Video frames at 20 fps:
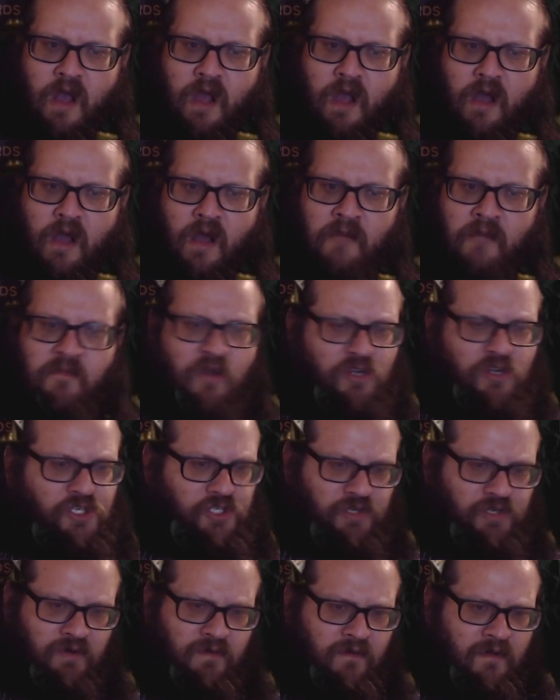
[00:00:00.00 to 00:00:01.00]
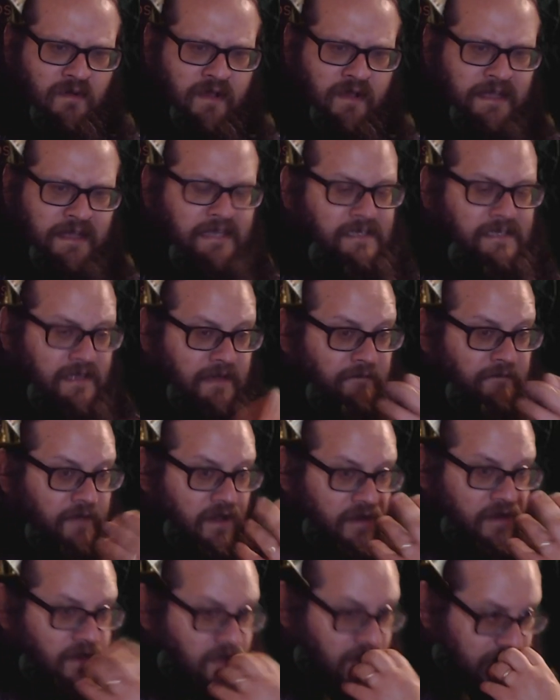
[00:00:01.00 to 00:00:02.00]
I'm not sure. It's definitely
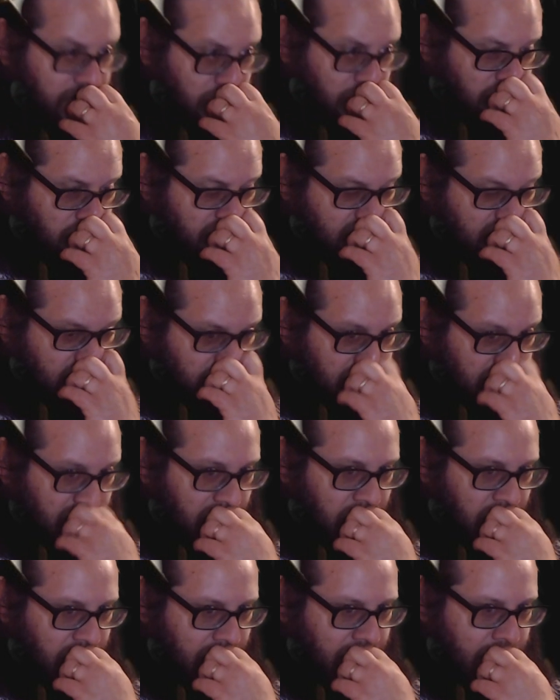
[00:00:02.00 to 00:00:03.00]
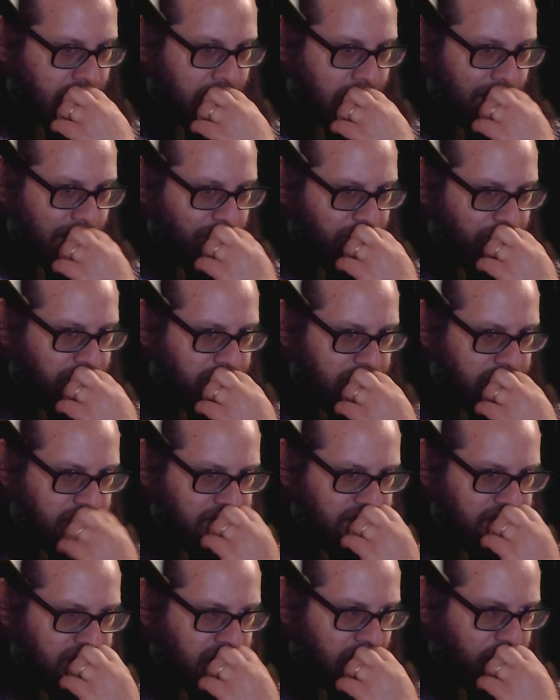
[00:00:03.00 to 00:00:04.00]
got like a woody smell.
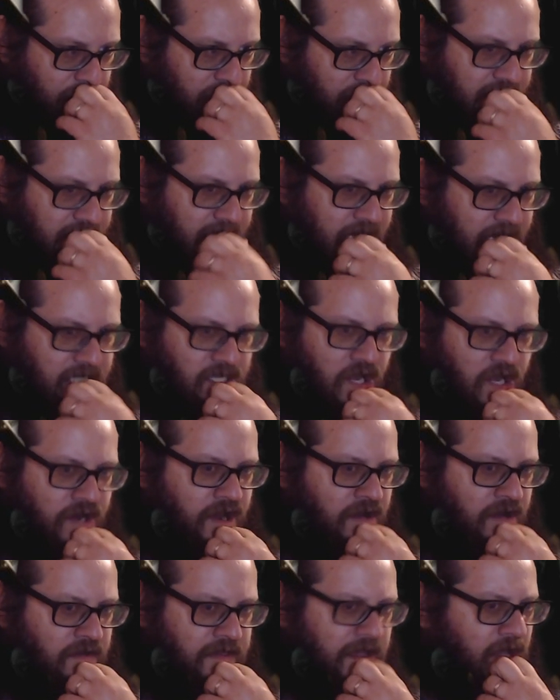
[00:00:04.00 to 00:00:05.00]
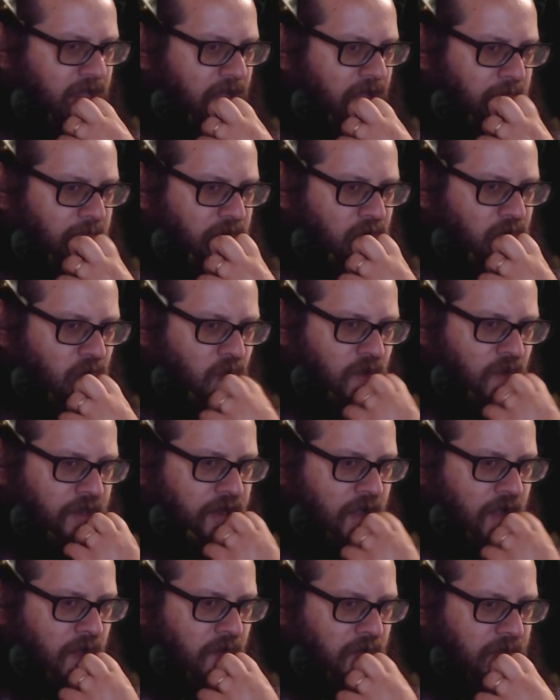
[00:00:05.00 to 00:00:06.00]
There's a slight woody taste. I don't think I would call it
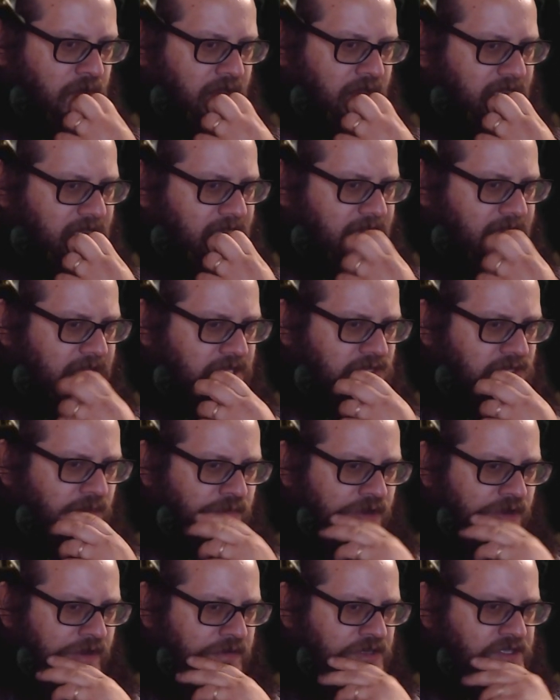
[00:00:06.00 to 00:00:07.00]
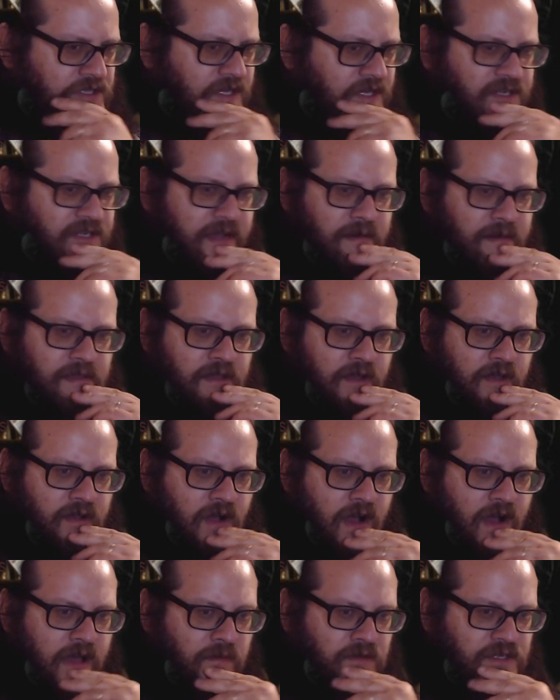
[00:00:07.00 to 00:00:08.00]
oak. It's not what I would associate with oak.
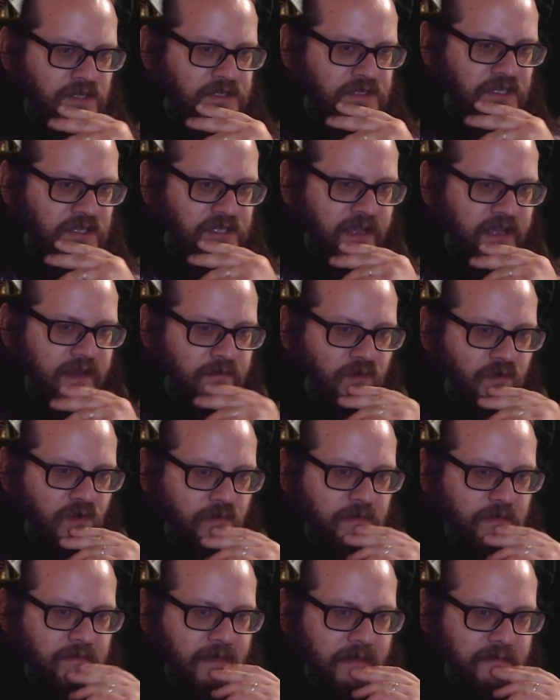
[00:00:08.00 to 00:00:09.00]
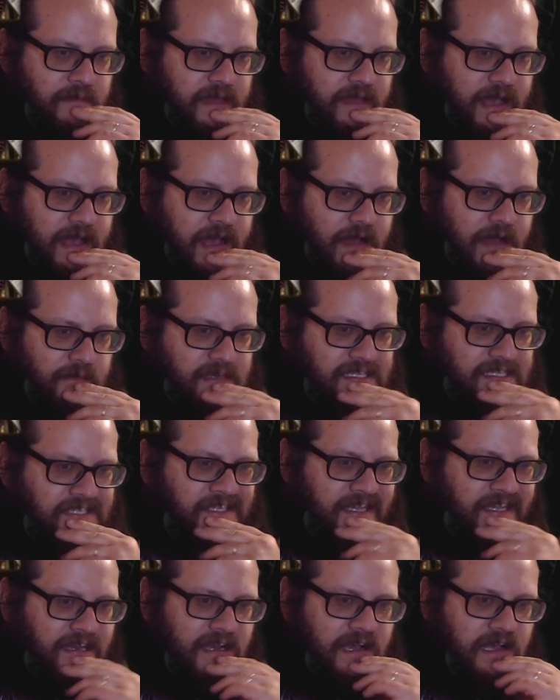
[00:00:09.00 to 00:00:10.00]
I would associate more with maybe a
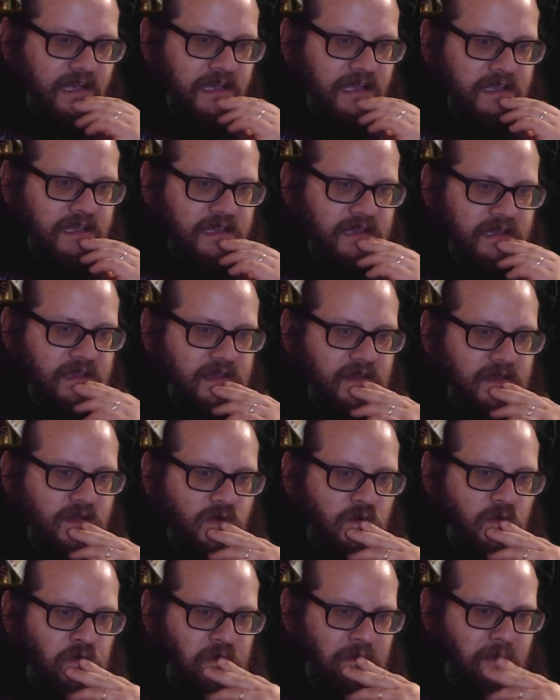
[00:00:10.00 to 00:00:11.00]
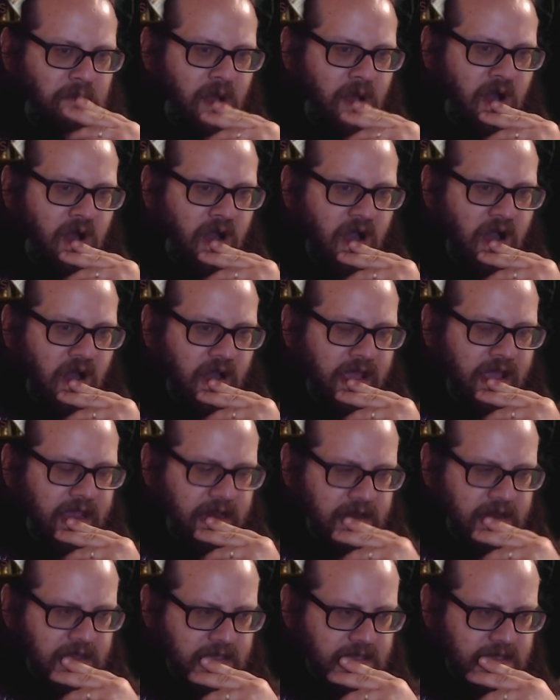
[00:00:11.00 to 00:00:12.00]
cedar or a
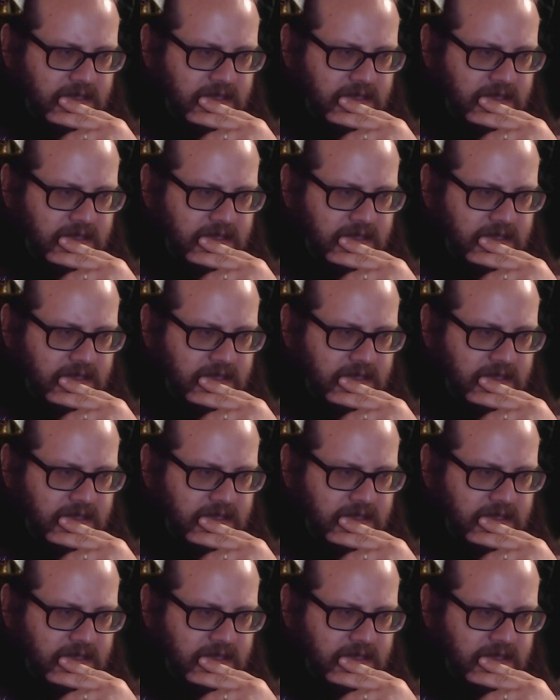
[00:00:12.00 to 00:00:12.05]
pine.